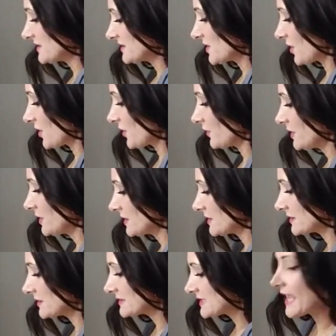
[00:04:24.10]
also
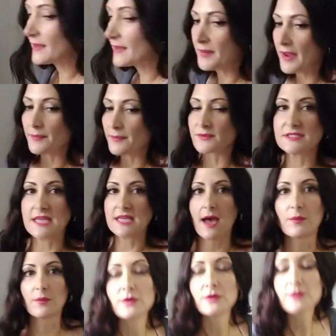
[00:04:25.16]
take a paper
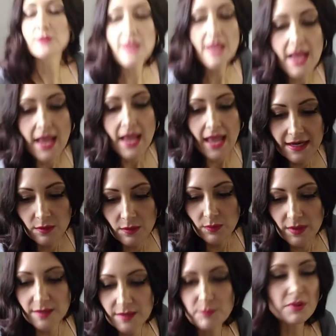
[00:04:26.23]
towel and I
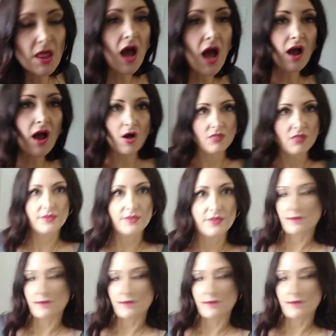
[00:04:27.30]
wanna blot all